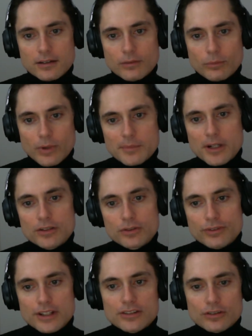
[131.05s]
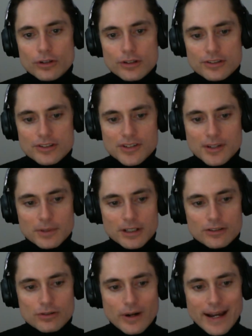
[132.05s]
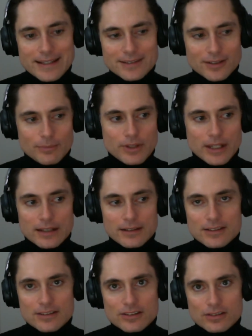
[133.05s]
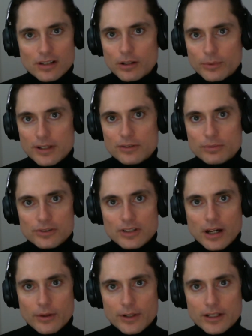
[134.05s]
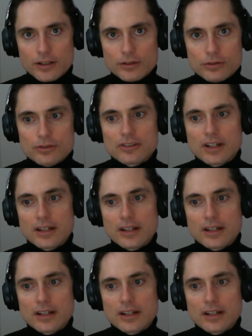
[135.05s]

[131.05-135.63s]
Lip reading: What I'm going to do for this course is I'm going to try something, at least to start with, we'll see how it goes,